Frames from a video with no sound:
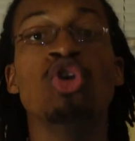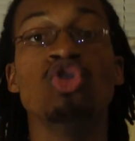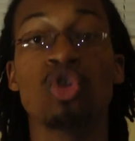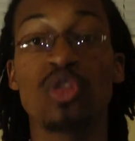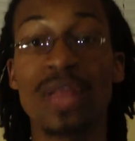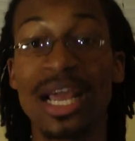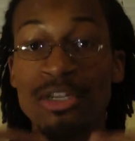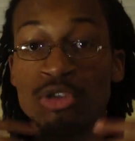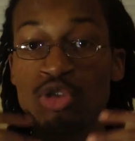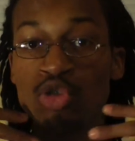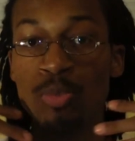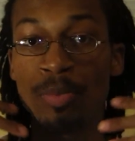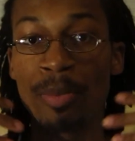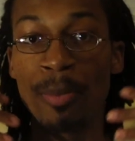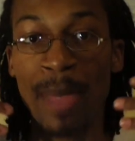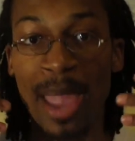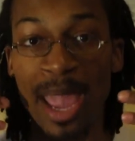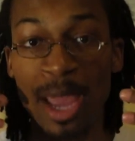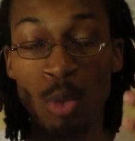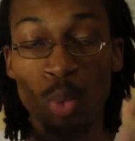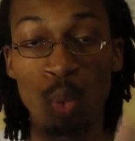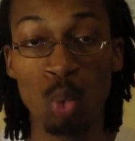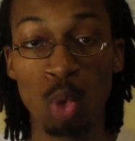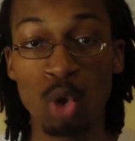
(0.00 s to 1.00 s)
so that
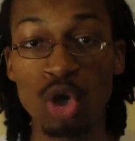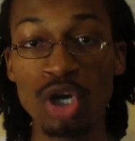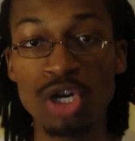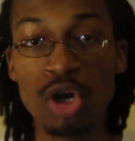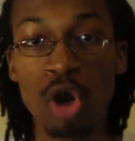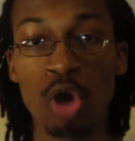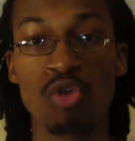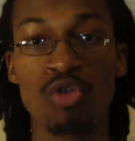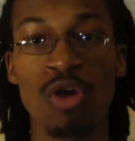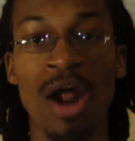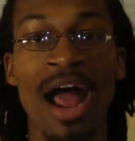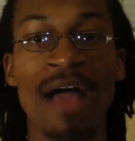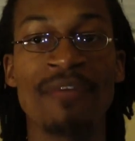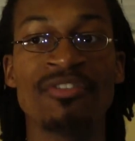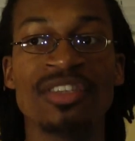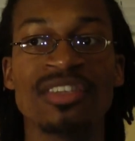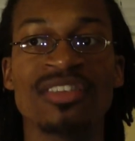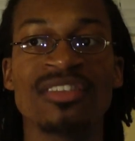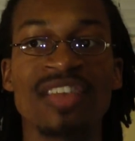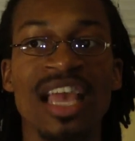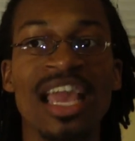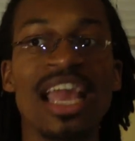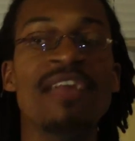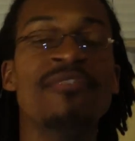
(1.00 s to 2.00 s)
Superman would arrive to
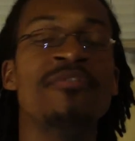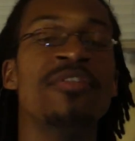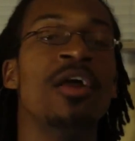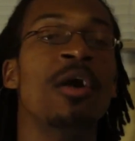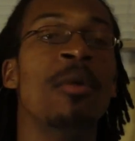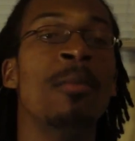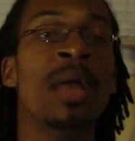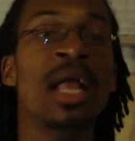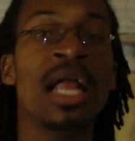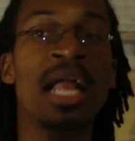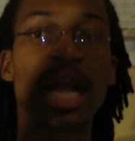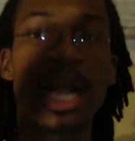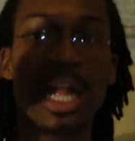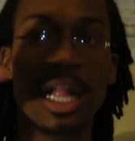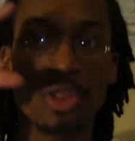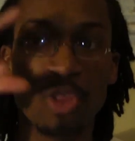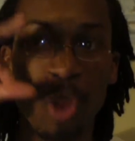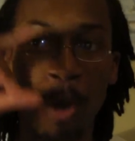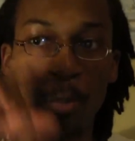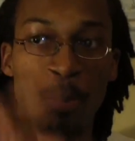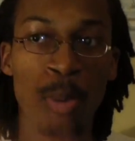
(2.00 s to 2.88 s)
save them. The